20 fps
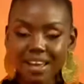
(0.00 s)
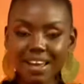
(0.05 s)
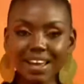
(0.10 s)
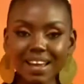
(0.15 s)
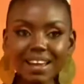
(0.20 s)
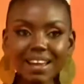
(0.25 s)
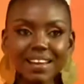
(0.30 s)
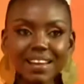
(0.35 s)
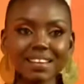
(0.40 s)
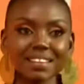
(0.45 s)

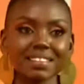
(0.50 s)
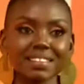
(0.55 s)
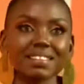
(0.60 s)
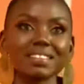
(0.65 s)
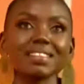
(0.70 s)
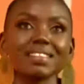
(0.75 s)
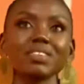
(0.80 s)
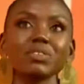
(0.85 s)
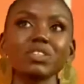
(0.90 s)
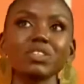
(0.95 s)
And,
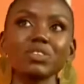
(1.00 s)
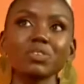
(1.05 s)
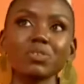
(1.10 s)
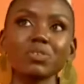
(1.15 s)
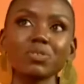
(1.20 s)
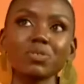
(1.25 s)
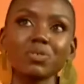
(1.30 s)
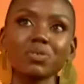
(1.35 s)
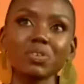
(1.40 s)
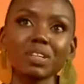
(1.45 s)
you
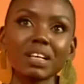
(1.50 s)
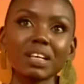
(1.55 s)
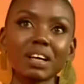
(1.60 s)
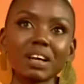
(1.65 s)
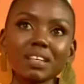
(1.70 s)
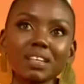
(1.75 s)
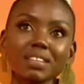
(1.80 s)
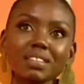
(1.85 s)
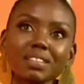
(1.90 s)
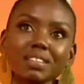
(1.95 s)
know, over the
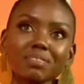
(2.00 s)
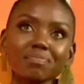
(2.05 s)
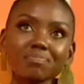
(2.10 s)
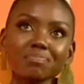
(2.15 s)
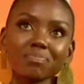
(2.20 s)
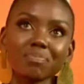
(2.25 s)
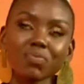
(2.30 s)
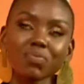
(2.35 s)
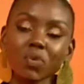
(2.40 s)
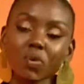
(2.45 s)
last
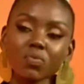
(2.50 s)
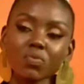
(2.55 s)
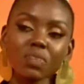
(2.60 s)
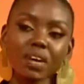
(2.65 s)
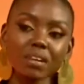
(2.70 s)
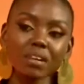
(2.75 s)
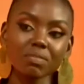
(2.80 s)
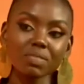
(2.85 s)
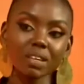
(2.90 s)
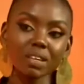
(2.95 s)
4 or
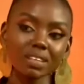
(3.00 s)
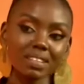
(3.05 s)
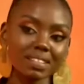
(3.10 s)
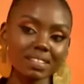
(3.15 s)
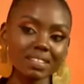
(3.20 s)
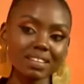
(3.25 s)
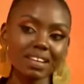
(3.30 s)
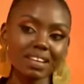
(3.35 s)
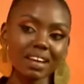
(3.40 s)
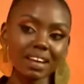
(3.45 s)
5 years
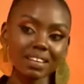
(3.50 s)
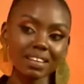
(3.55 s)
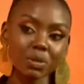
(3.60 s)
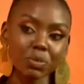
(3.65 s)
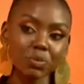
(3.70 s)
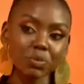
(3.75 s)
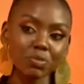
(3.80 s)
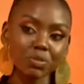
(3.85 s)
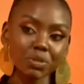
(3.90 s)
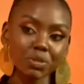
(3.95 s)
in Kenya,
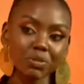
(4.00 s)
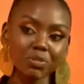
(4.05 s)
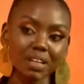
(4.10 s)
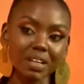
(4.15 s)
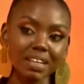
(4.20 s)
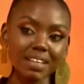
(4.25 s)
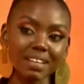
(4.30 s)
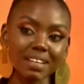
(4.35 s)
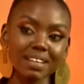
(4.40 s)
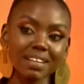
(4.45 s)
we've sort of
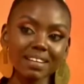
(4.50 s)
